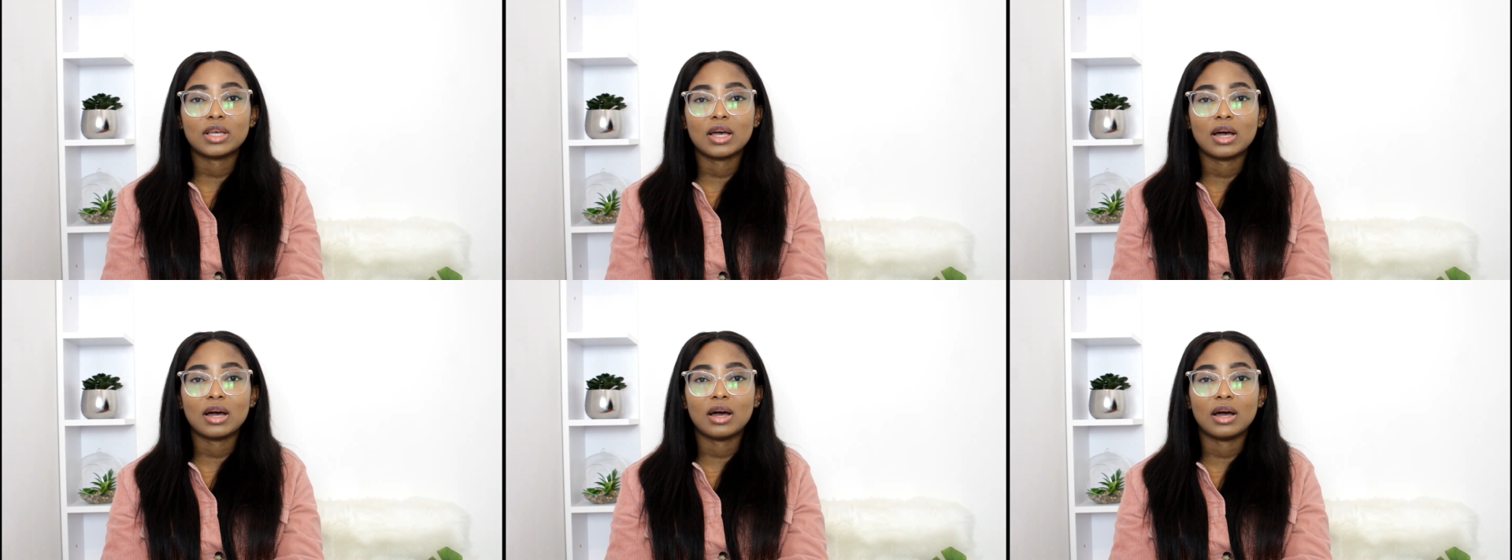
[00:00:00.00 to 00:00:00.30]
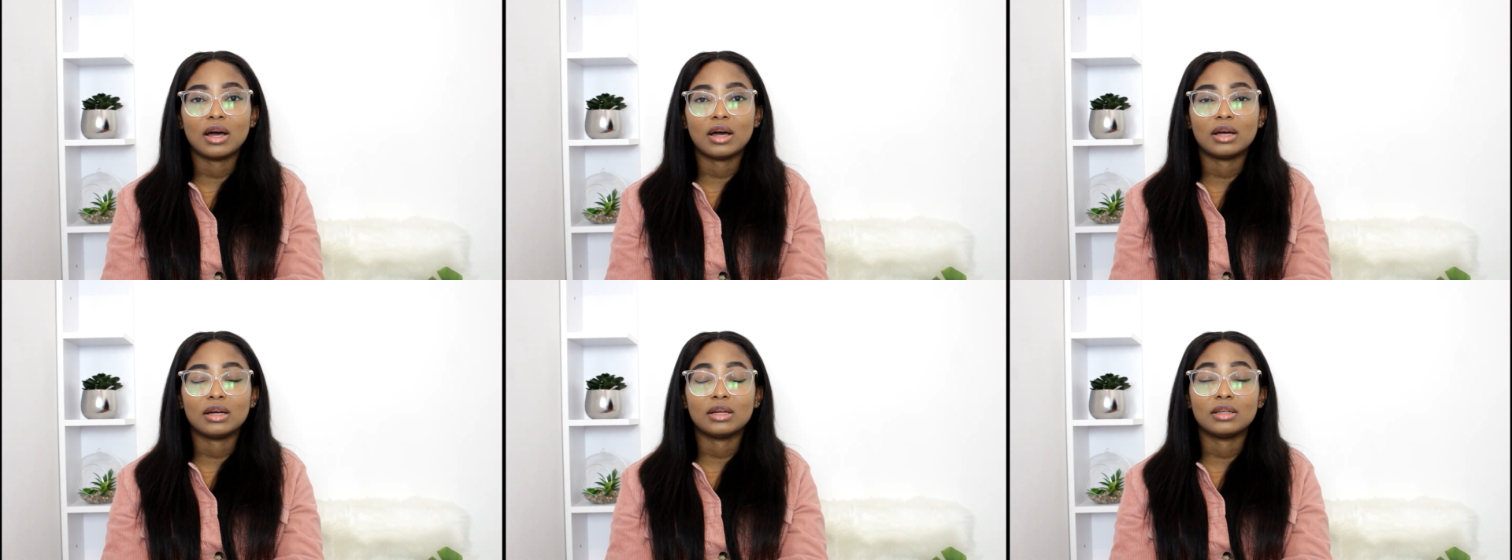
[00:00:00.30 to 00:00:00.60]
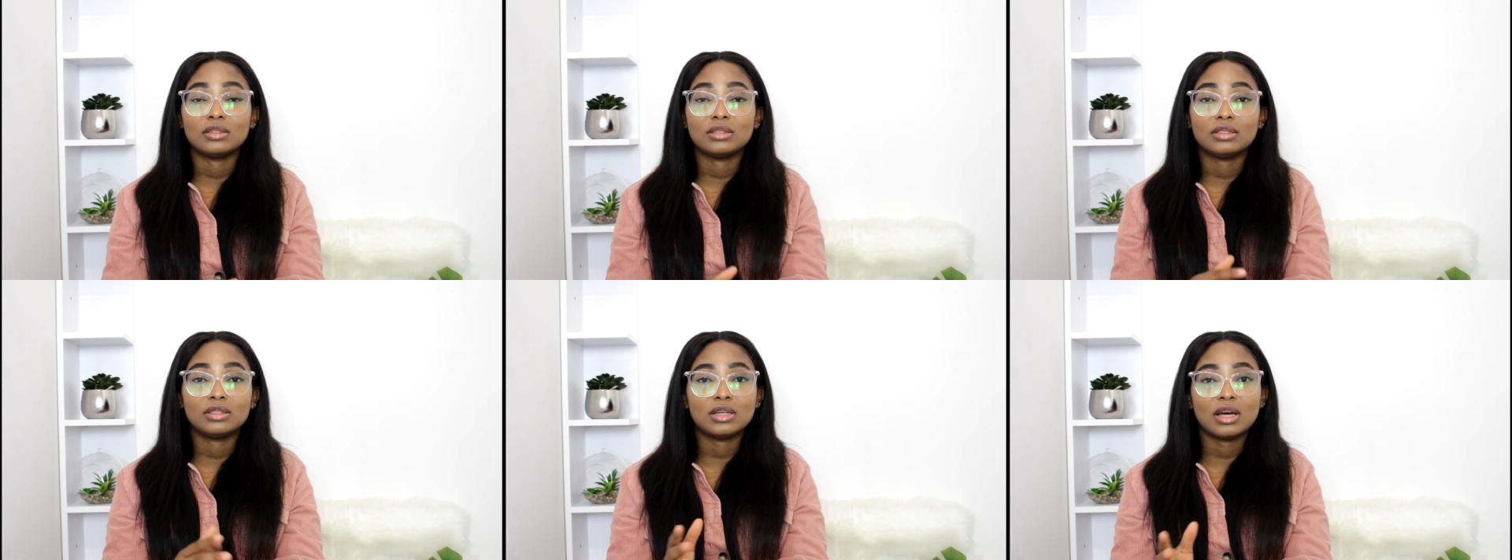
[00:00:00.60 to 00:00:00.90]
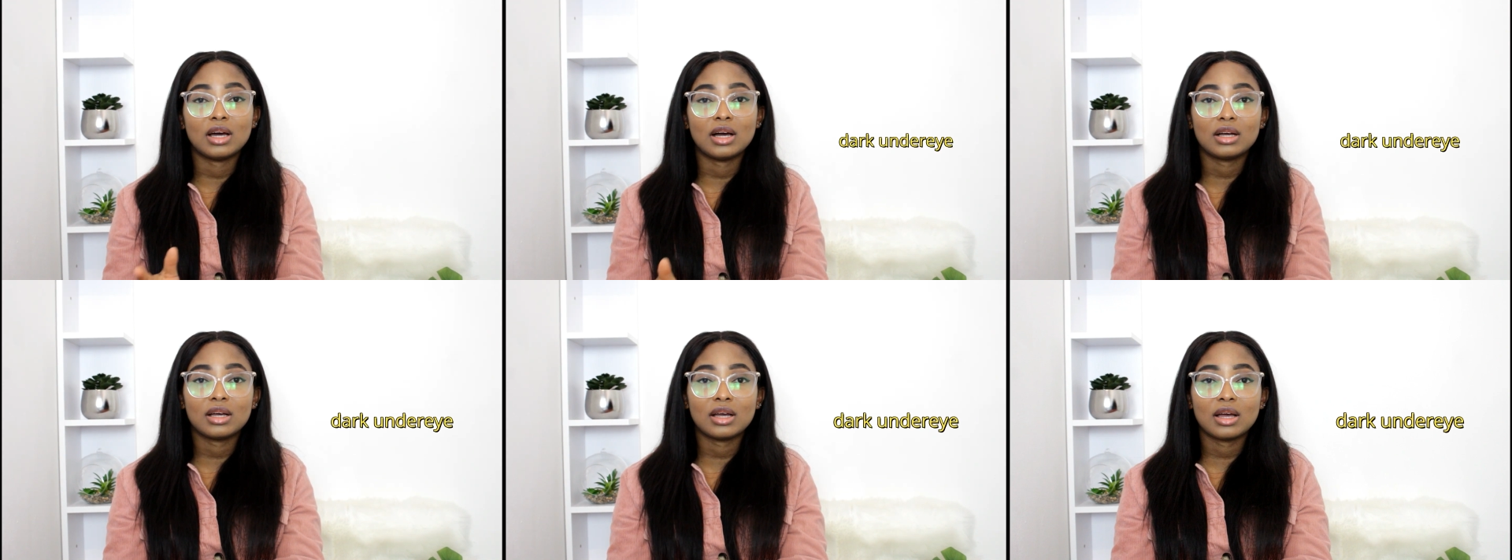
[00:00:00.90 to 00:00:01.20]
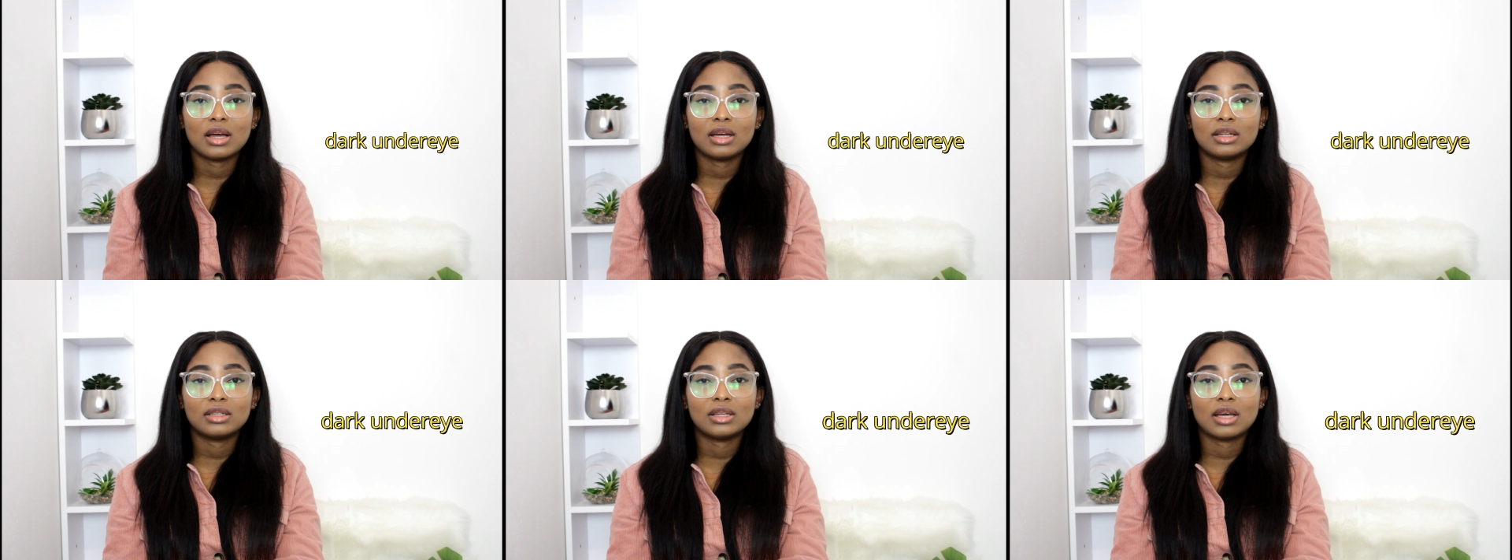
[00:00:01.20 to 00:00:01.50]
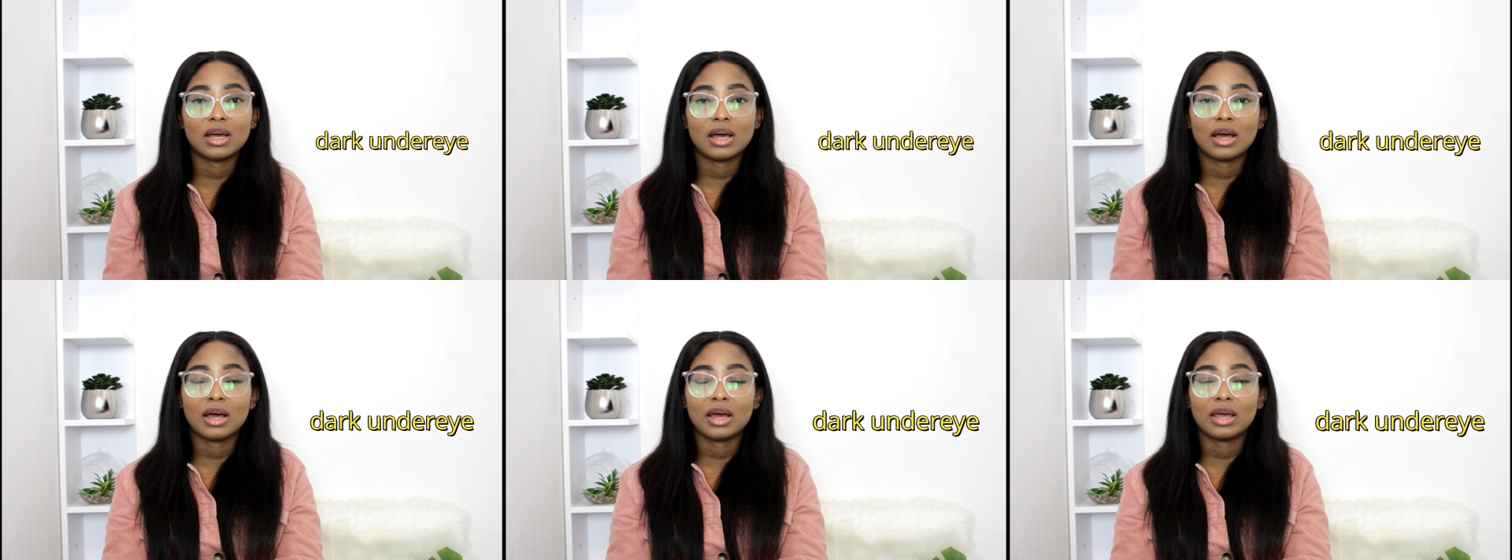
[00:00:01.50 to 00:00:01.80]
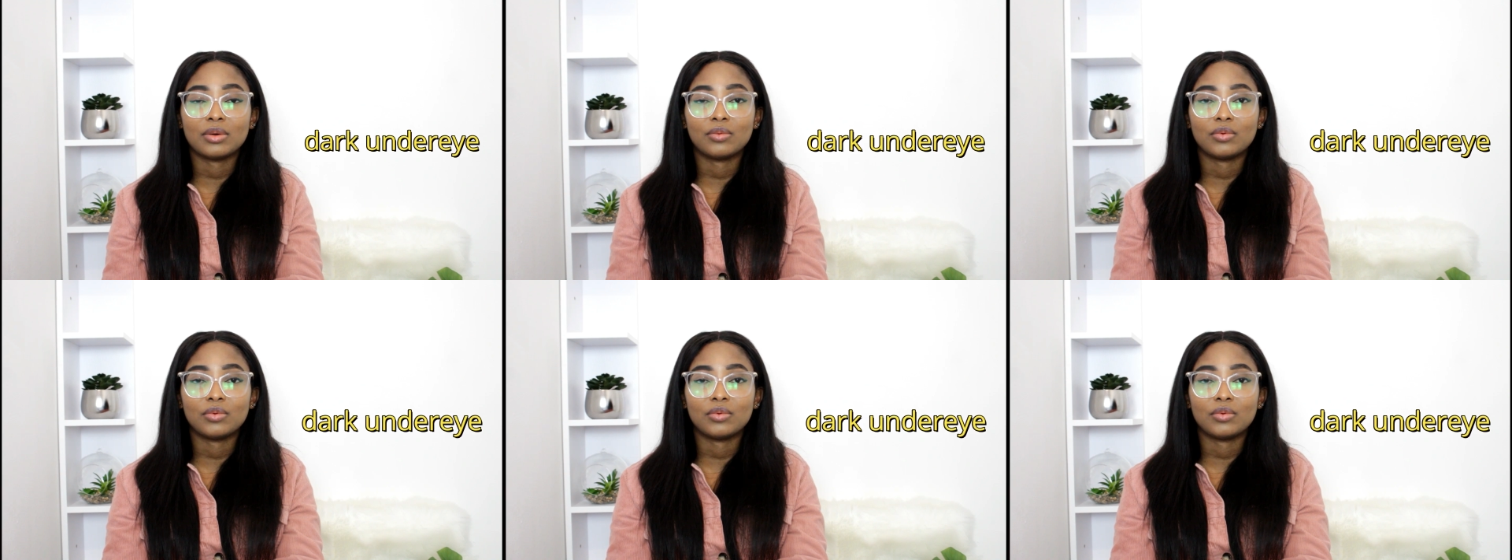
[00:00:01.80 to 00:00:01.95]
are dark under eye,